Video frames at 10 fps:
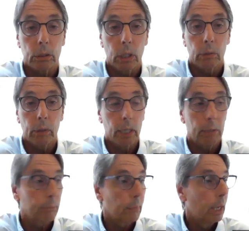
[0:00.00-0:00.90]
So
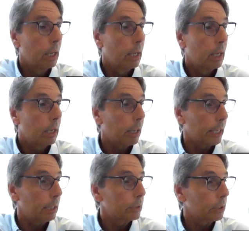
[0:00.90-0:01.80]

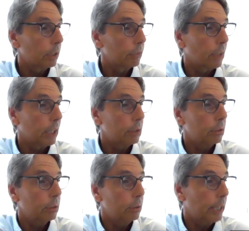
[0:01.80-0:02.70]
I am certified
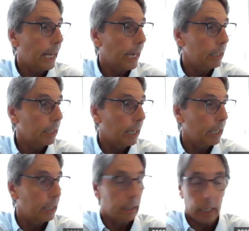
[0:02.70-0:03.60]
to do that,
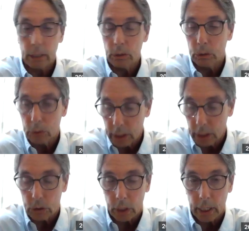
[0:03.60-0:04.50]
and I do
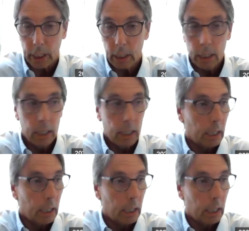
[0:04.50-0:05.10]
teaching.